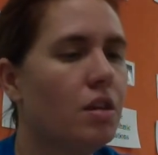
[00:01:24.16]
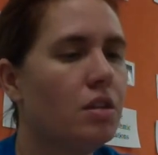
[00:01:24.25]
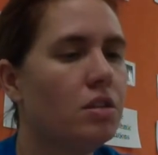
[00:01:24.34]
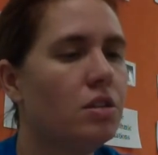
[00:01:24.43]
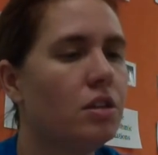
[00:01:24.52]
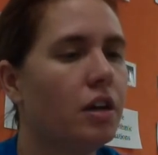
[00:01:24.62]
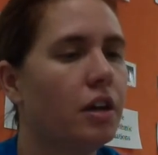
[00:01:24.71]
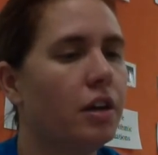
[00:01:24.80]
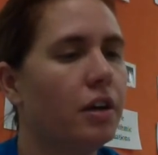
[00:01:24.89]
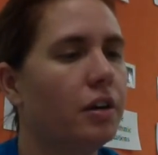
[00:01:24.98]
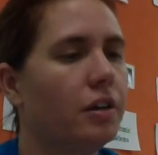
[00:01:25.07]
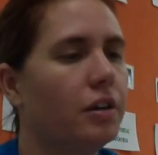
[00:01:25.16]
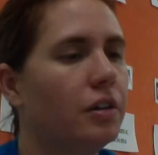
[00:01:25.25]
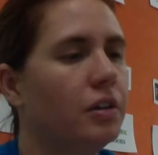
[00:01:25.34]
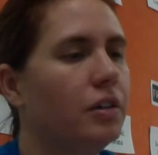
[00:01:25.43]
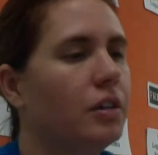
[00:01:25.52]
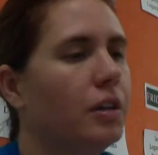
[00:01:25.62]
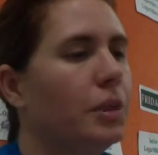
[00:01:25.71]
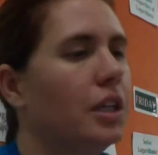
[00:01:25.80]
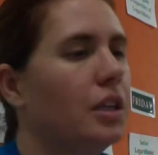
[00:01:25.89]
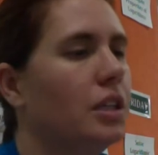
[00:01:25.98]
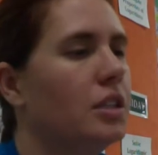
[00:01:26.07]
so let me
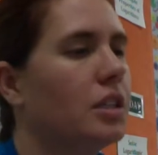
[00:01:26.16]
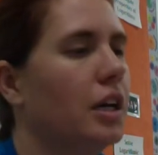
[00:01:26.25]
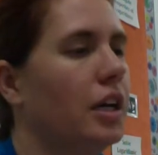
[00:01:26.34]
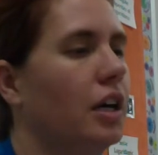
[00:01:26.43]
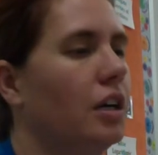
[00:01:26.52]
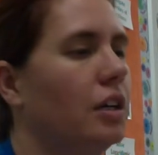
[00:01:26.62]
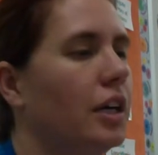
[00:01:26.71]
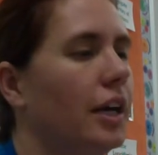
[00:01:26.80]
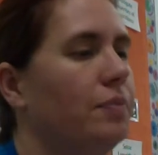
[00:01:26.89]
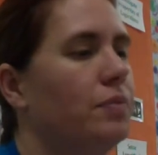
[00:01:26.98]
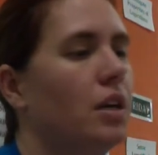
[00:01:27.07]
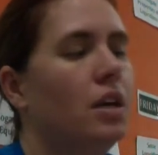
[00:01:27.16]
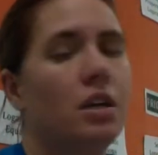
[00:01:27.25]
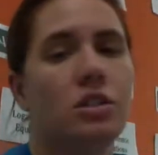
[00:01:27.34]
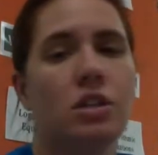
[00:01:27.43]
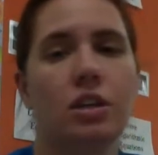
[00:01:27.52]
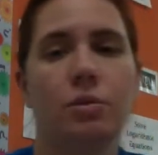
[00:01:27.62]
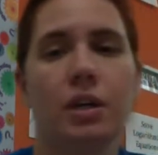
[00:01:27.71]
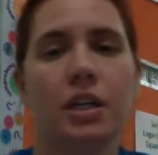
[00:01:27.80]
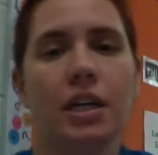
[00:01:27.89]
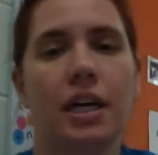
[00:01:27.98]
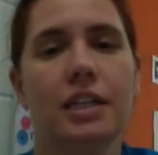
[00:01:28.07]
get this all cut. So you want
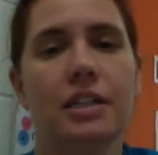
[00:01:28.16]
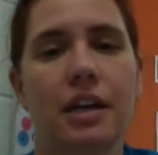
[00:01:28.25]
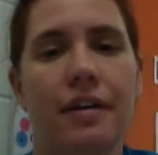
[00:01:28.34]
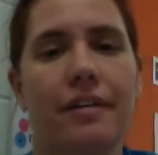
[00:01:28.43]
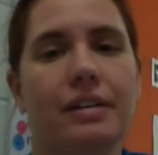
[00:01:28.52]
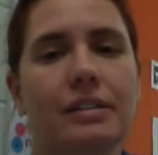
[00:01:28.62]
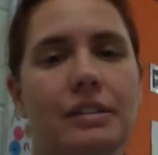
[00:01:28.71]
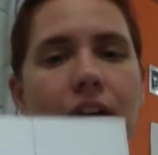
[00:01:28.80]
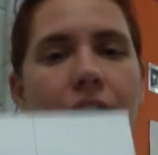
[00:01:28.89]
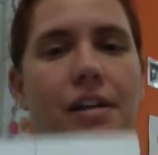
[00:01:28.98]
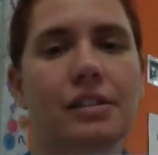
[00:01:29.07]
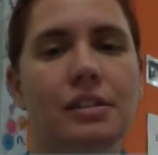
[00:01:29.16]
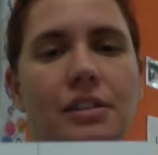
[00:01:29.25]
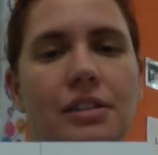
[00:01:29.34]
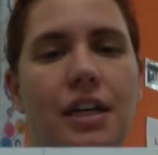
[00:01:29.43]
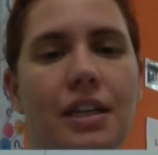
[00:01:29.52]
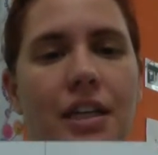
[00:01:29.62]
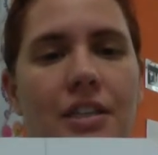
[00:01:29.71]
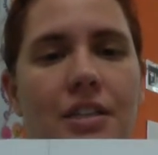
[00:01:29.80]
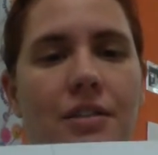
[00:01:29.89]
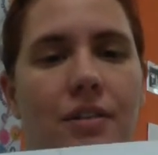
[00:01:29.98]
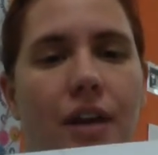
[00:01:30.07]
it cut like
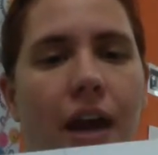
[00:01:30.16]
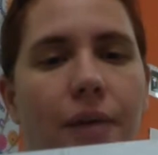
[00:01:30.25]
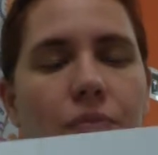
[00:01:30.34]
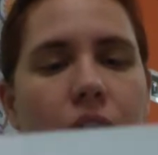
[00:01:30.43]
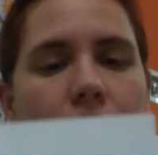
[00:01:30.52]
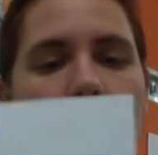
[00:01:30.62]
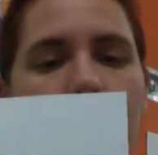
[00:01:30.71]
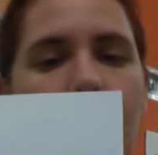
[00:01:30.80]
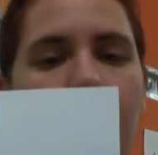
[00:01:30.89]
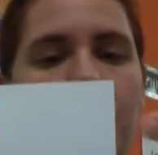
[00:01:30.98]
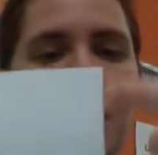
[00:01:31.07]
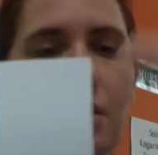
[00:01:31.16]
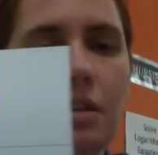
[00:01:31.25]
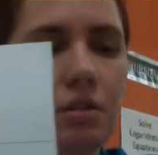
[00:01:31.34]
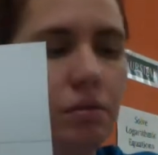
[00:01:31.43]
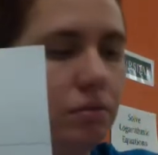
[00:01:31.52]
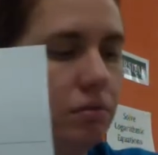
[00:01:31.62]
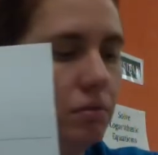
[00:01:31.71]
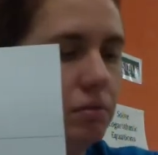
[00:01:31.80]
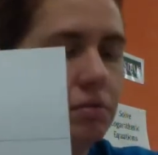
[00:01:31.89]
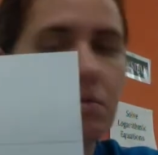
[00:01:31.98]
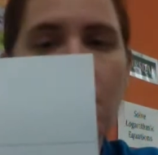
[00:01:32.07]
this, okay? Except
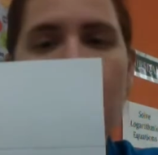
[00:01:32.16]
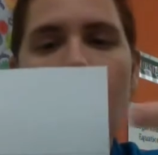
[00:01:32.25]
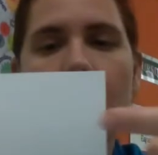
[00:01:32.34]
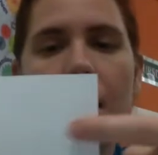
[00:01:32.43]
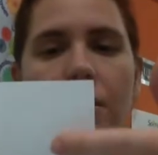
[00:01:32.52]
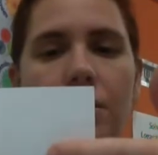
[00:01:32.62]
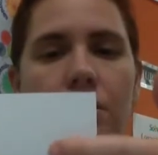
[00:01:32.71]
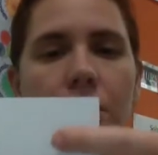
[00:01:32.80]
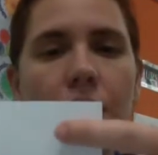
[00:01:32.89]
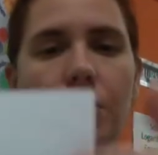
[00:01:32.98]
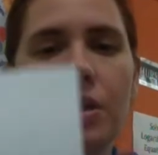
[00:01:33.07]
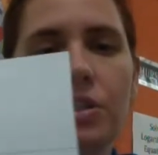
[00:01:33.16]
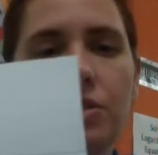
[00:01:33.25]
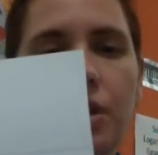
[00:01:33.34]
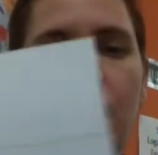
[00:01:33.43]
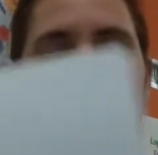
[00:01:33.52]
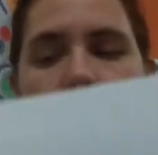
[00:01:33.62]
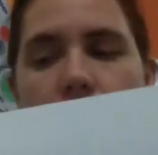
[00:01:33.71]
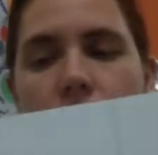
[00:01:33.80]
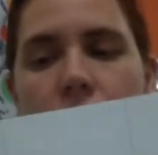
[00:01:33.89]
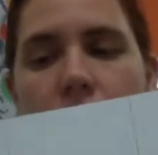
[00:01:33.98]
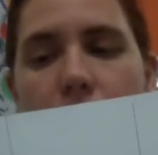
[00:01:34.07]
I want you to also
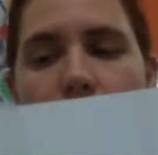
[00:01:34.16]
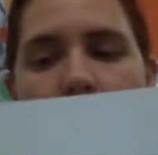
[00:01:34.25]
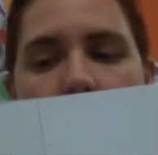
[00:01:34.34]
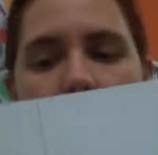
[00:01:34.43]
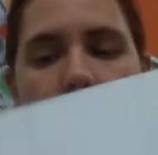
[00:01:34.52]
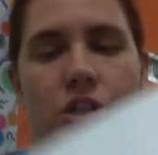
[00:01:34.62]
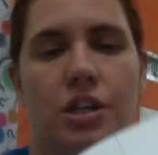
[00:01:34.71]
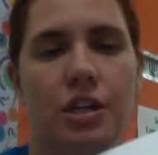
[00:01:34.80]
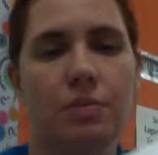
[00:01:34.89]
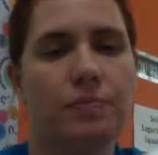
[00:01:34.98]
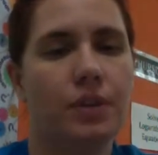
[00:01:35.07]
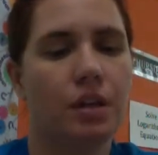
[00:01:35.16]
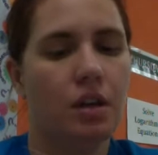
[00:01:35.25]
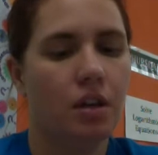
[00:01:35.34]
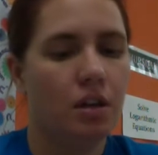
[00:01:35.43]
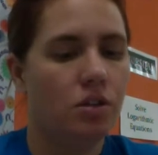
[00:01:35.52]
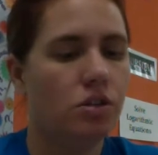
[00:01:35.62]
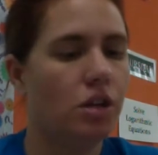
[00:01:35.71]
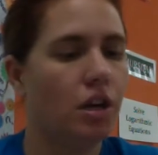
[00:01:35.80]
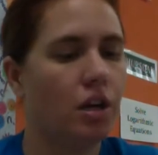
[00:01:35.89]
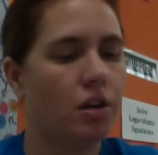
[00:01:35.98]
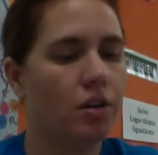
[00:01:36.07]
separate each term.
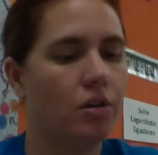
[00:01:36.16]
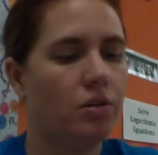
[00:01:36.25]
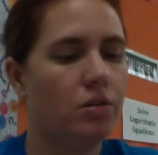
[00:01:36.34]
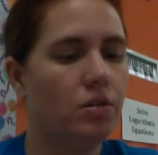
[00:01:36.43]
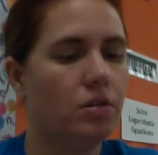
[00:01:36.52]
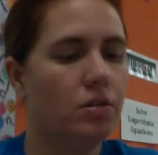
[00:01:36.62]
So,